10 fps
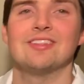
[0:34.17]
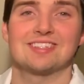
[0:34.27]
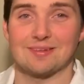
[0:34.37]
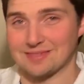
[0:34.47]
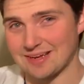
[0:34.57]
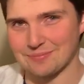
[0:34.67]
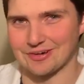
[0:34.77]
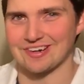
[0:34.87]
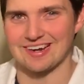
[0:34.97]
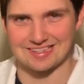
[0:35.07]

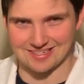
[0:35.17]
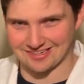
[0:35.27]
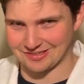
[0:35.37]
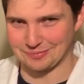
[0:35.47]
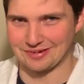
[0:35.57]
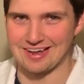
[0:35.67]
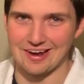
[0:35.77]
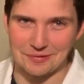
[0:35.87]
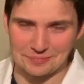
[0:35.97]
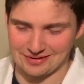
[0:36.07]
September, it's October
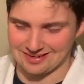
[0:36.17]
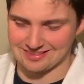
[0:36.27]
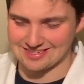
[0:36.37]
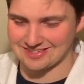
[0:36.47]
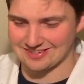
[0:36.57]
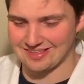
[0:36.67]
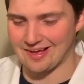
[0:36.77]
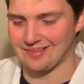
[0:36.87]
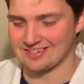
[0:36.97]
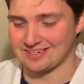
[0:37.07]
now, but
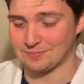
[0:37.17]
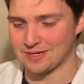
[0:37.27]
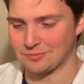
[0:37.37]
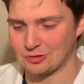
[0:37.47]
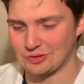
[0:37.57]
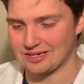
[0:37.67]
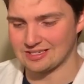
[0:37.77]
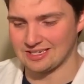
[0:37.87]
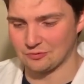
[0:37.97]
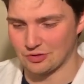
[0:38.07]
the September
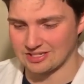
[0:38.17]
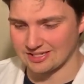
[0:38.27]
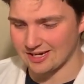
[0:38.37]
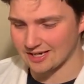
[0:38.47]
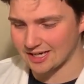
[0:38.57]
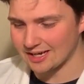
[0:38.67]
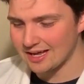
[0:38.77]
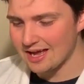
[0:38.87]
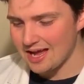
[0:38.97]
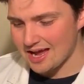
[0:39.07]
2018 restock,
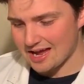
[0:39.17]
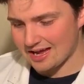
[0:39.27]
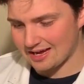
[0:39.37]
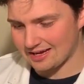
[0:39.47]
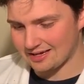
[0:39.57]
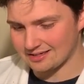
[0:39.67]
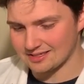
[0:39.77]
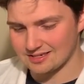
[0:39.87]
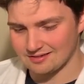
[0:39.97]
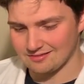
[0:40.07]
and
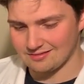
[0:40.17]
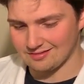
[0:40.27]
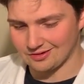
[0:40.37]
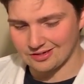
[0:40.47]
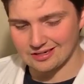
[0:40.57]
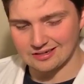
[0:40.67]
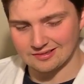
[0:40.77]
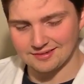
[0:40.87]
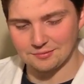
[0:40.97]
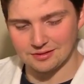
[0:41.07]
they're getting a
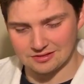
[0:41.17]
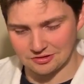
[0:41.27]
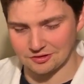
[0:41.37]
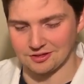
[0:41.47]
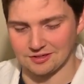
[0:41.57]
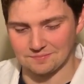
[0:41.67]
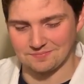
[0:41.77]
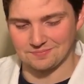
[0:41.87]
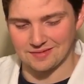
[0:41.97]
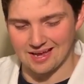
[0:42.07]
little bit dirty.
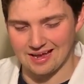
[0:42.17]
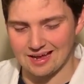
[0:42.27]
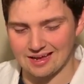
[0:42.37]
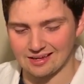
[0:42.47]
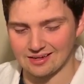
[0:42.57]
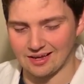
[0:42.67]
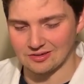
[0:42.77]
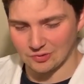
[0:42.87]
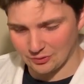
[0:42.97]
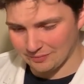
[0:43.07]
And I
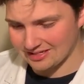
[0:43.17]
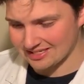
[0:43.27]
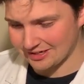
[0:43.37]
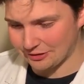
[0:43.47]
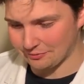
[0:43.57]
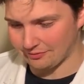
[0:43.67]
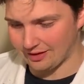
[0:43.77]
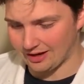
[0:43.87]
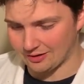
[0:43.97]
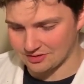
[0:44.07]
told myself
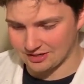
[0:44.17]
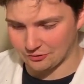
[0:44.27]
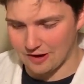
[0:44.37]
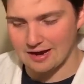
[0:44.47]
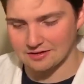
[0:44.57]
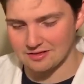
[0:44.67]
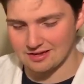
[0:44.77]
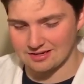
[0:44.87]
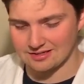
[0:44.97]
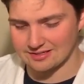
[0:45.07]
that I was going to rock
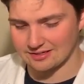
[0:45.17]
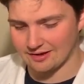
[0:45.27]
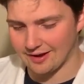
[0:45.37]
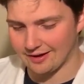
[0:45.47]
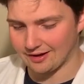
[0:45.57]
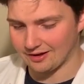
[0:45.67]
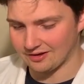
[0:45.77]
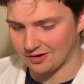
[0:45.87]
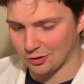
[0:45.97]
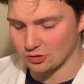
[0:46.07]
these
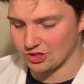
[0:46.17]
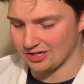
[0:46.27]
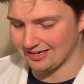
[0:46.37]
OG